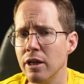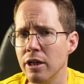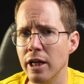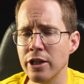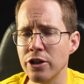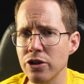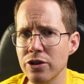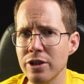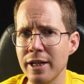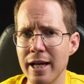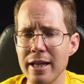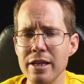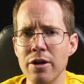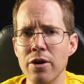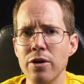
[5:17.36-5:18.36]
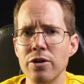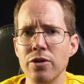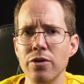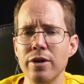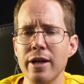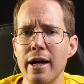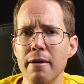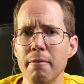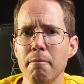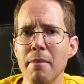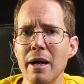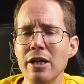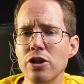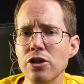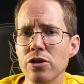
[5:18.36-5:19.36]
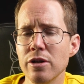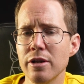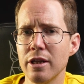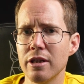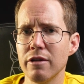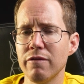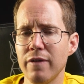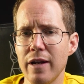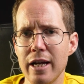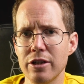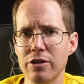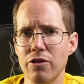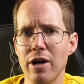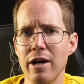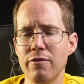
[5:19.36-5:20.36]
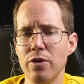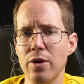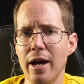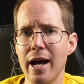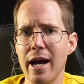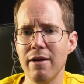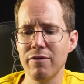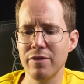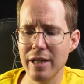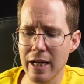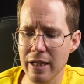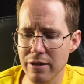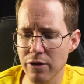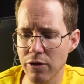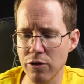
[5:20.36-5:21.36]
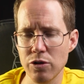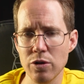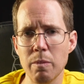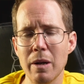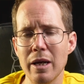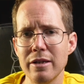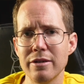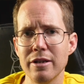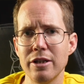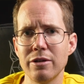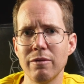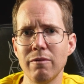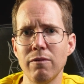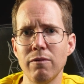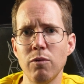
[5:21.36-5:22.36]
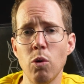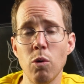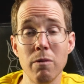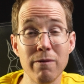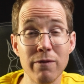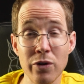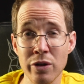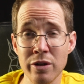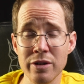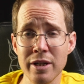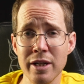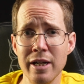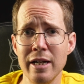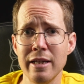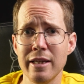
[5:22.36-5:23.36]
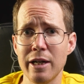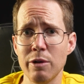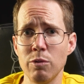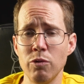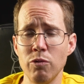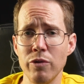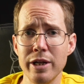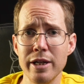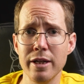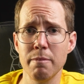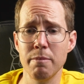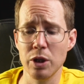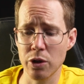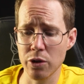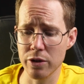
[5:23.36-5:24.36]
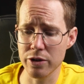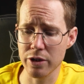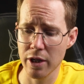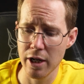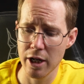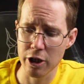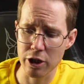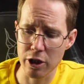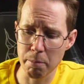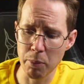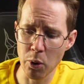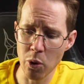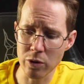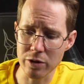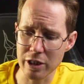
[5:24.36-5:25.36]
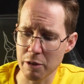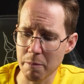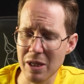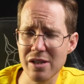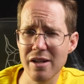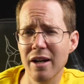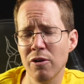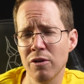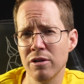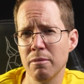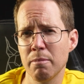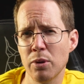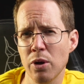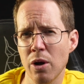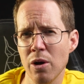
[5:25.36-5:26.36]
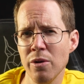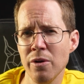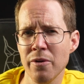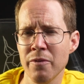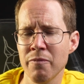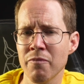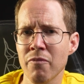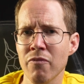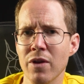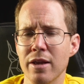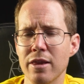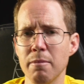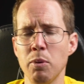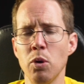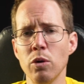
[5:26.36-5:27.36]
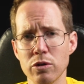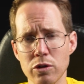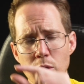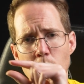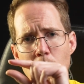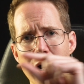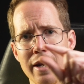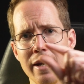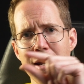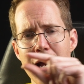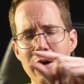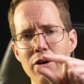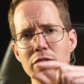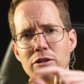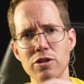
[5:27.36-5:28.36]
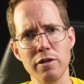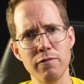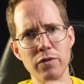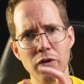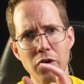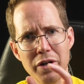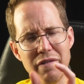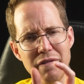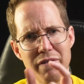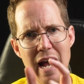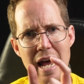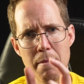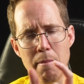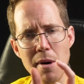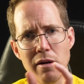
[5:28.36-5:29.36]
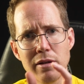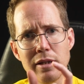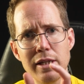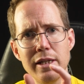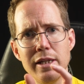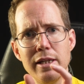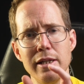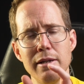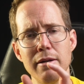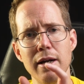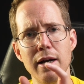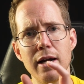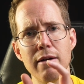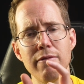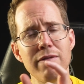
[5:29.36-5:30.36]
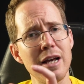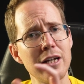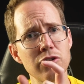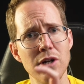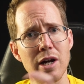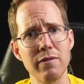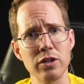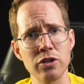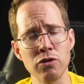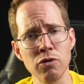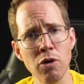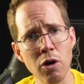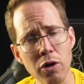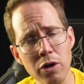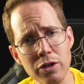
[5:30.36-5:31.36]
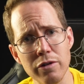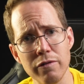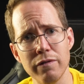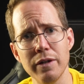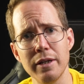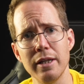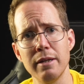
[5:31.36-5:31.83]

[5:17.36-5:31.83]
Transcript: And just another note on that, make sure that the flash drive you have tested on your PlayStation 4 first, that it will read it, because the ports, especially like on the Pro, the ports are quite narrow, so if you've got a fat, bulky flash drive, it's not going to fit